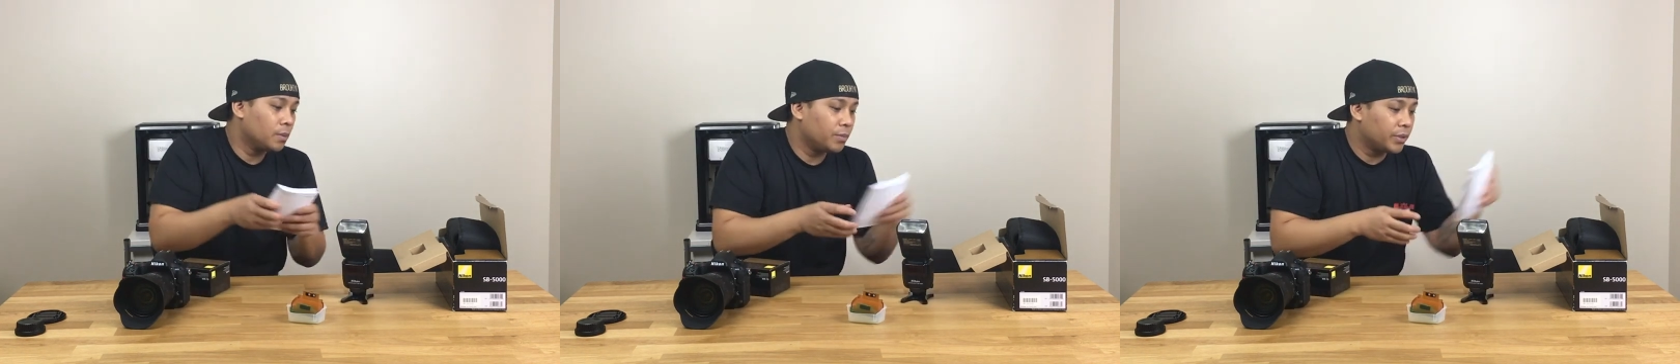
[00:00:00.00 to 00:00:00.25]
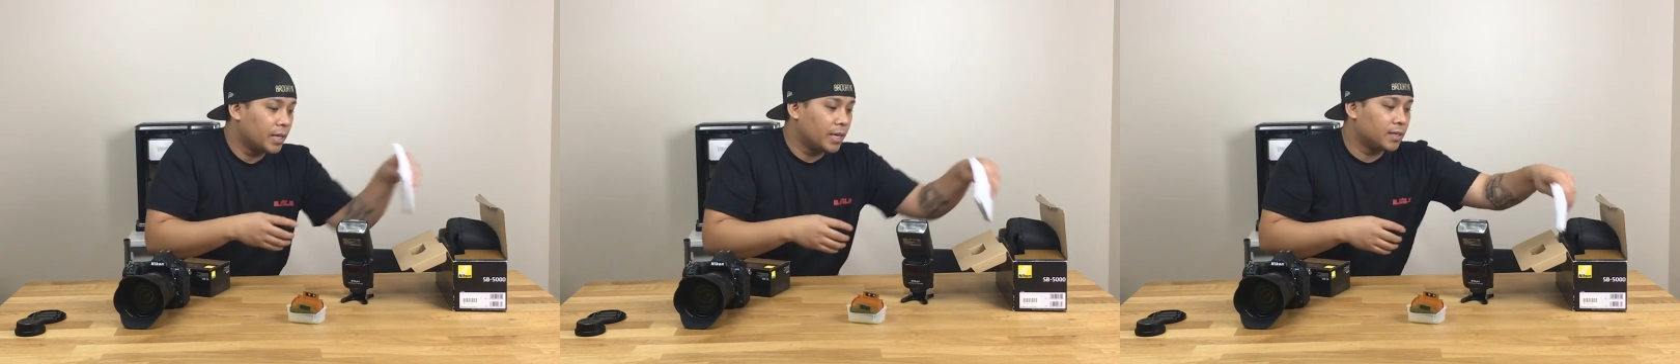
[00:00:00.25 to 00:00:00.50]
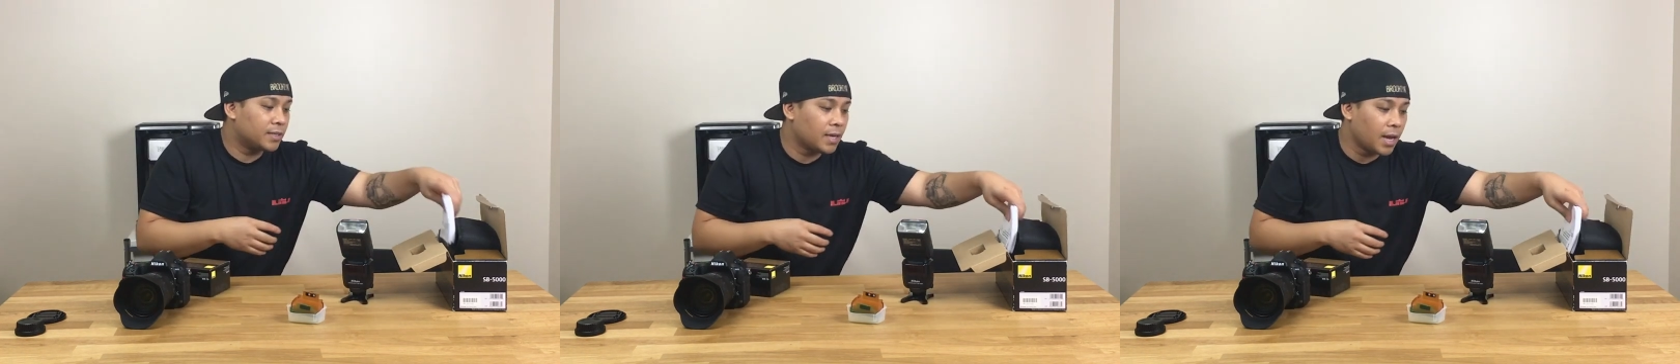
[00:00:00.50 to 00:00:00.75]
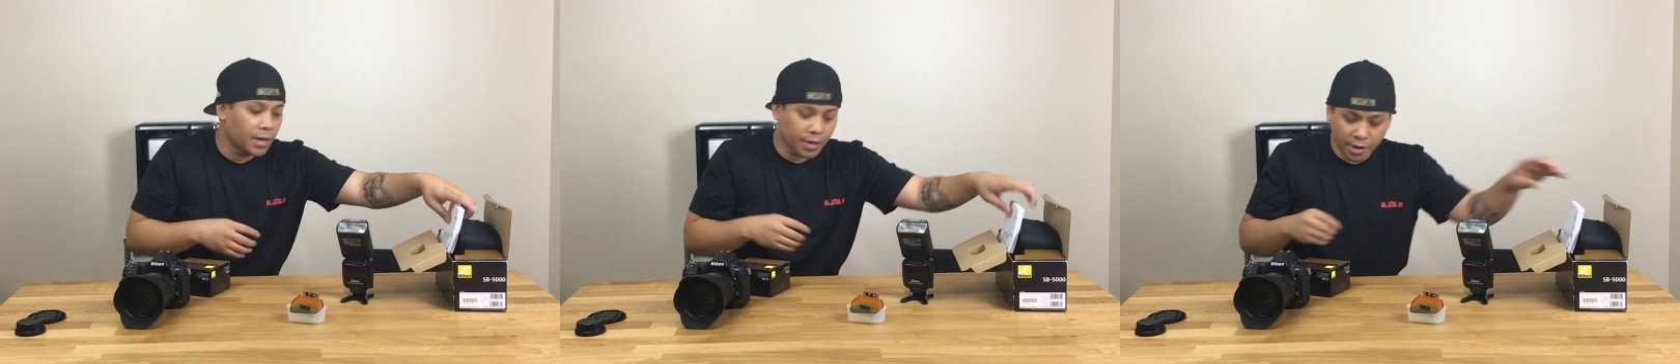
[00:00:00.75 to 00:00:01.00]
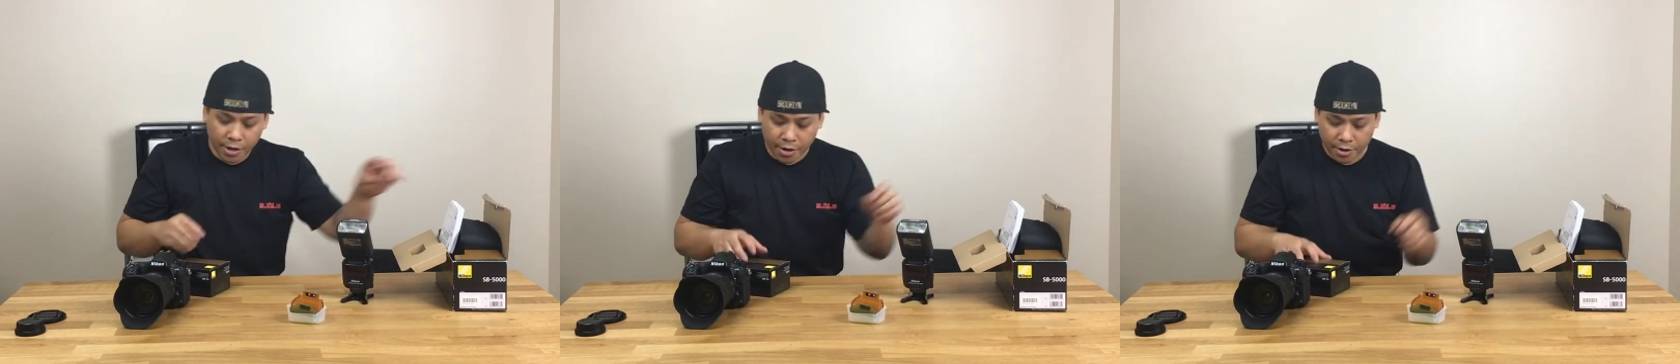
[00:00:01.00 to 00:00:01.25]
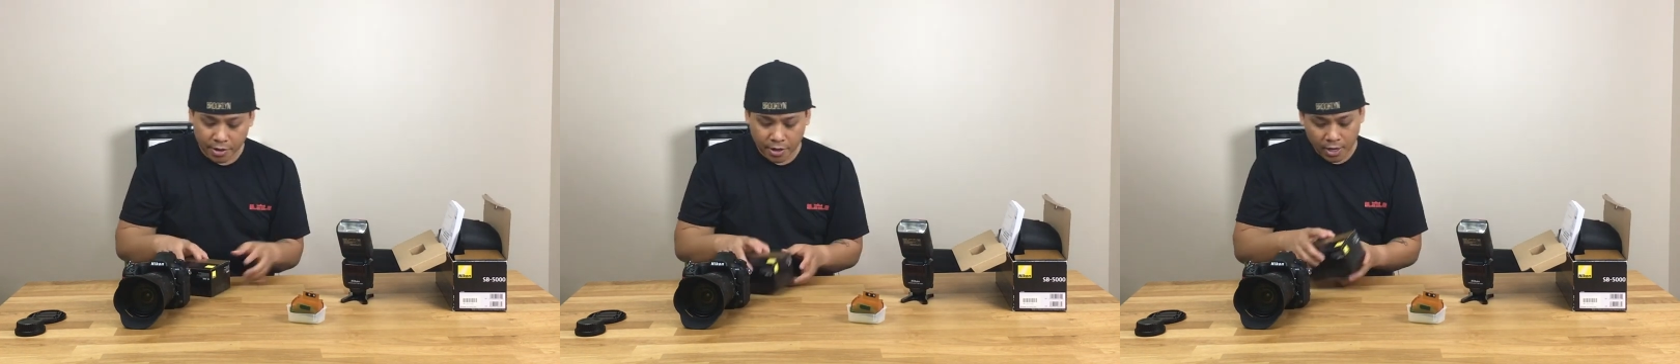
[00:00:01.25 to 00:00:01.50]
Put that aside
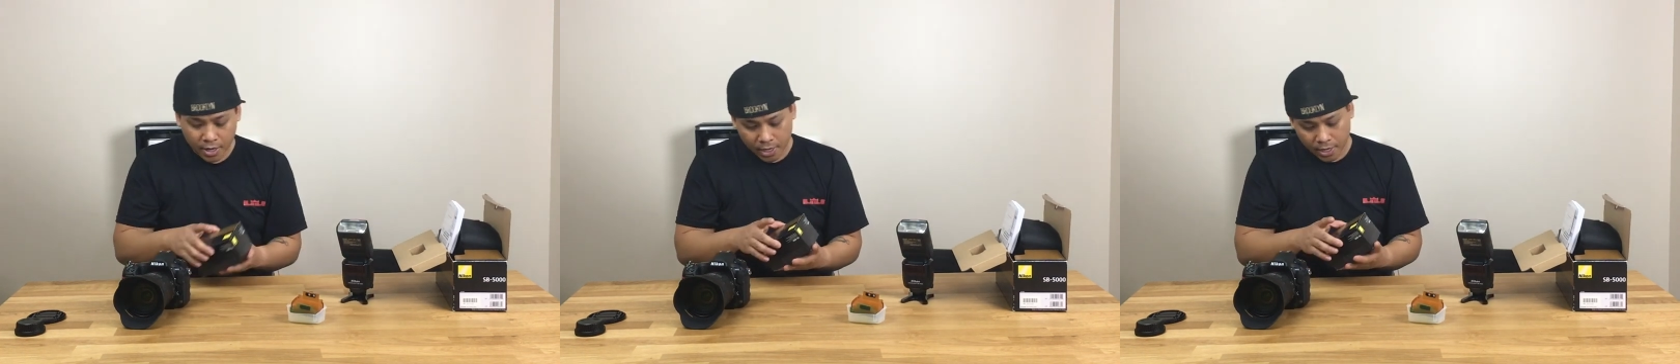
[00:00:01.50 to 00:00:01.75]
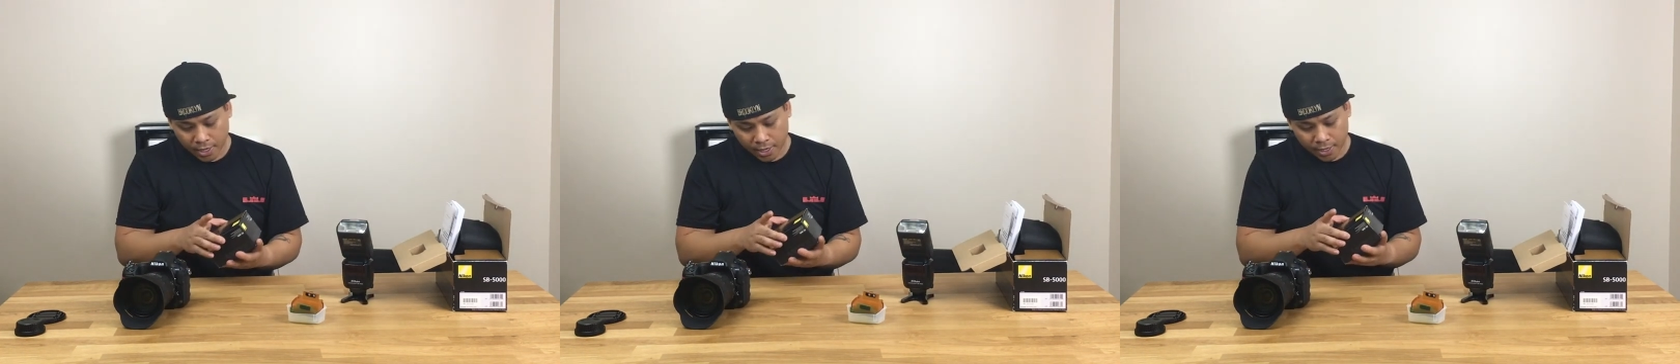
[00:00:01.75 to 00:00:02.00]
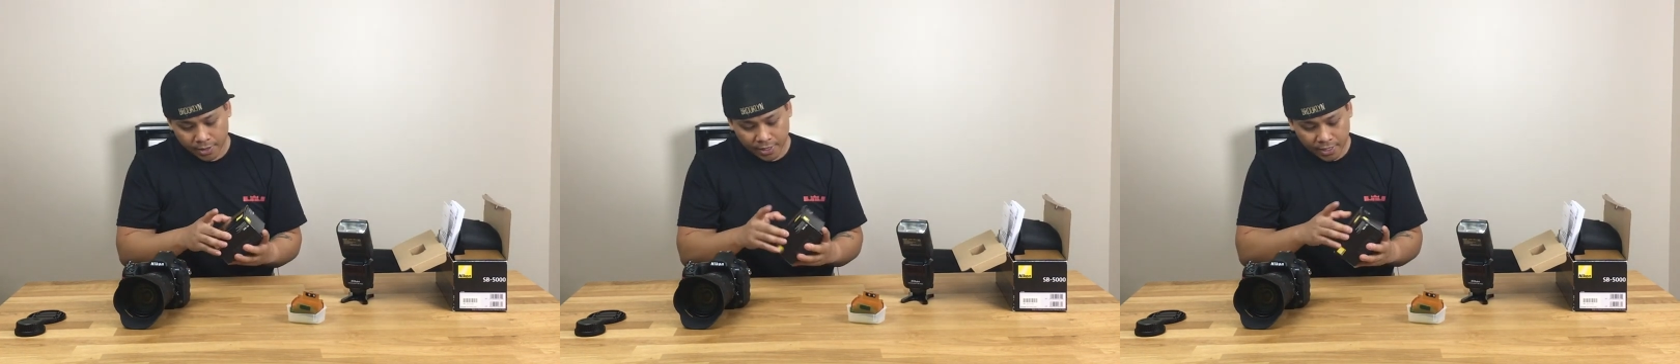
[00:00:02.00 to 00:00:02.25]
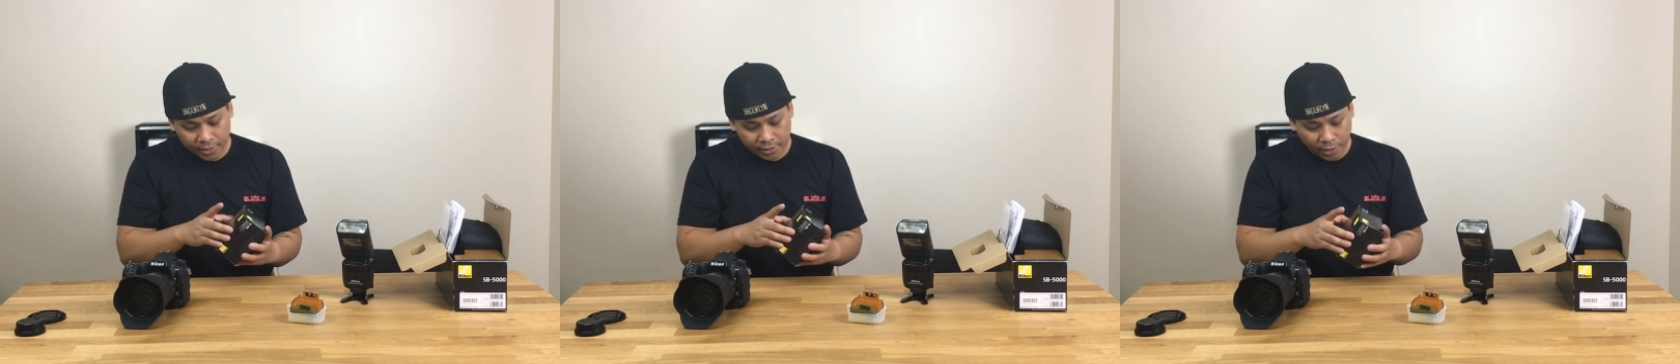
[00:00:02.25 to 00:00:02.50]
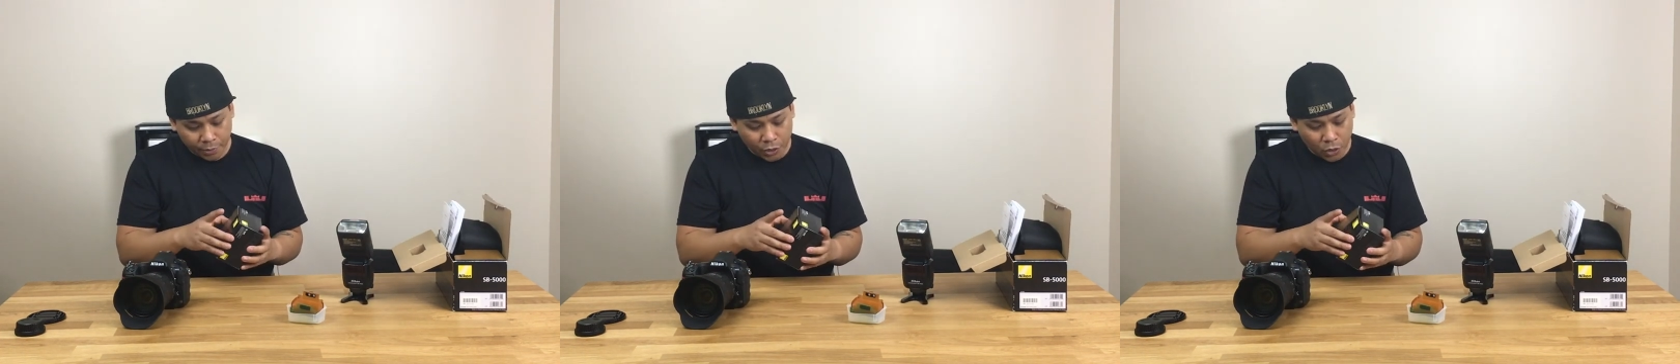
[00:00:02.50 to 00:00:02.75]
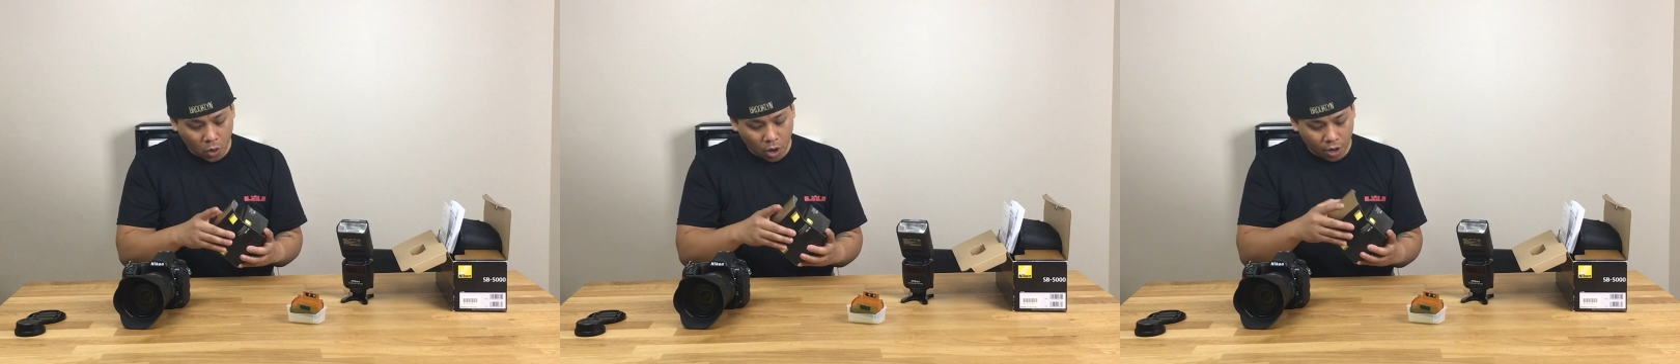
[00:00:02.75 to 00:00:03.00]
here. And the
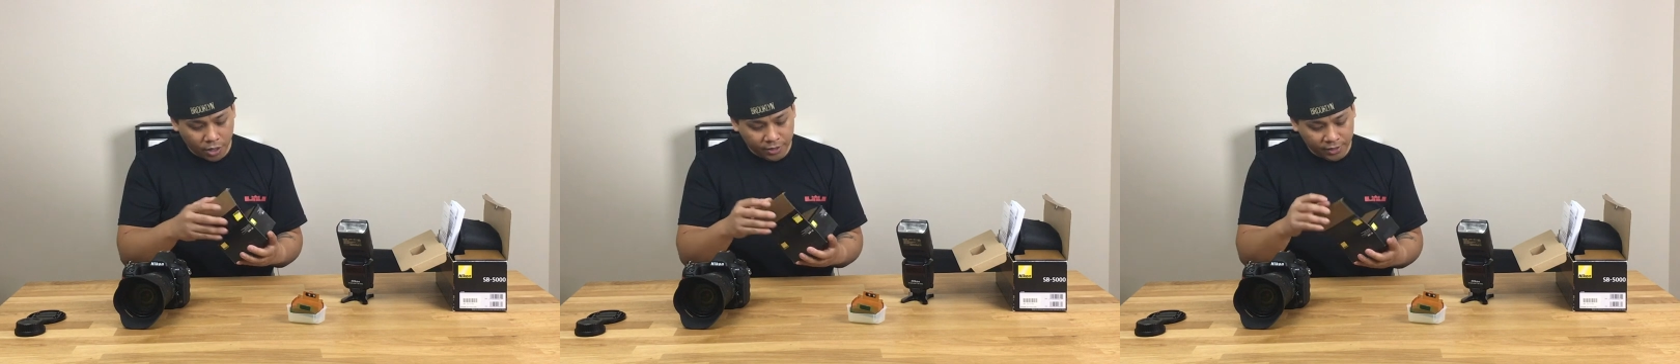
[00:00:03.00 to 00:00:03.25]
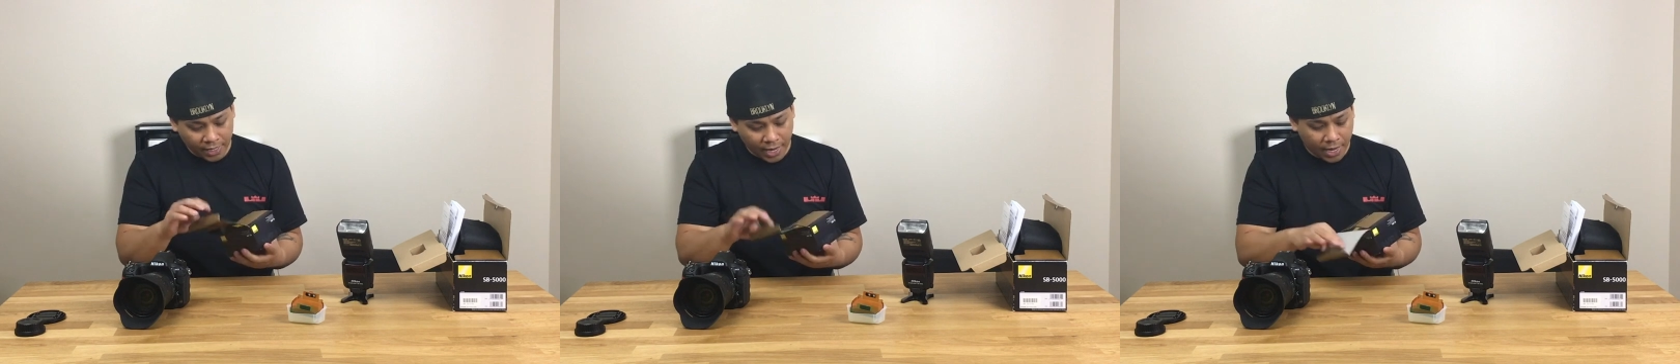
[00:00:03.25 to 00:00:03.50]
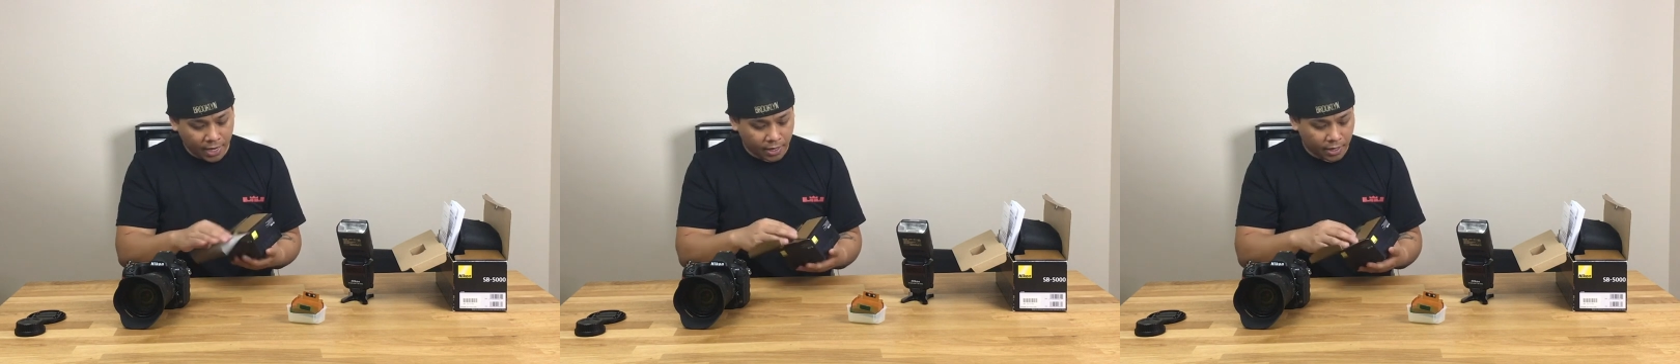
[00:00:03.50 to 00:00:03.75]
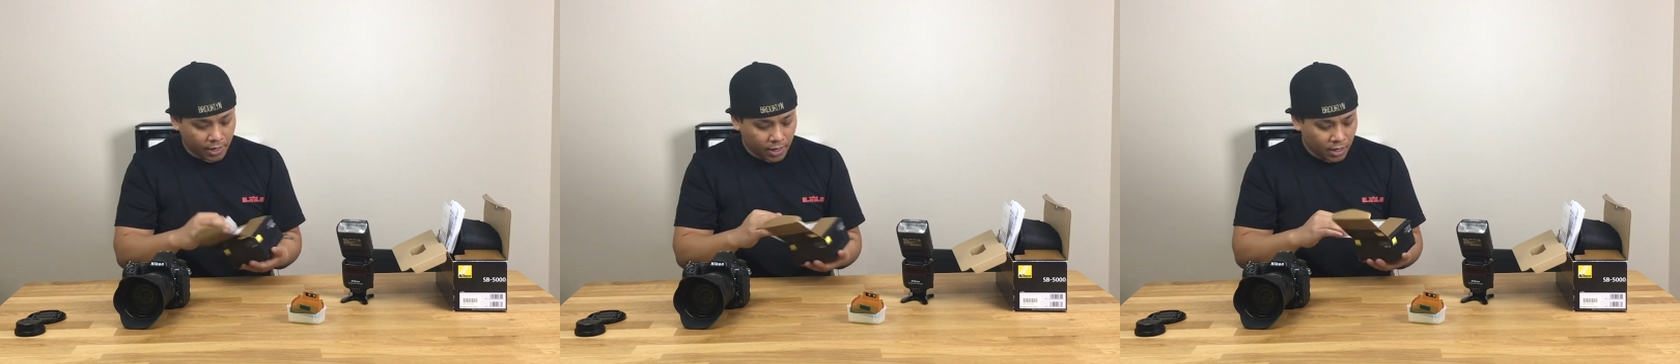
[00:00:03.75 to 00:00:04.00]
WR-T10,